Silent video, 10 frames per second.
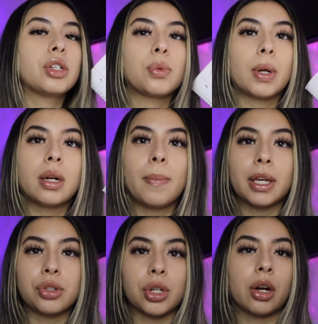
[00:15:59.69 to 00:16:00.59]
just wanted to
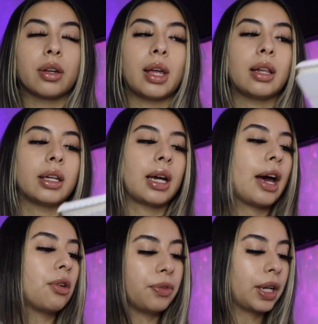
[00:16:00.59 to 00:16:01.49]
make sure that like
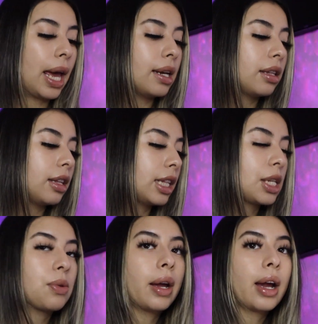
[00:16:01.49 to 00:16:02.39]
I don't forget anything.
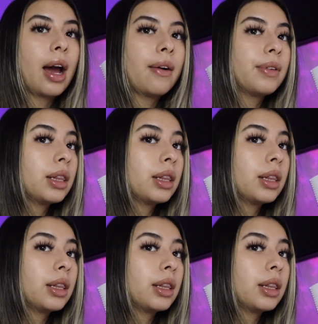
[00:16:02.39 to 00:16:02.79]
That's why I have a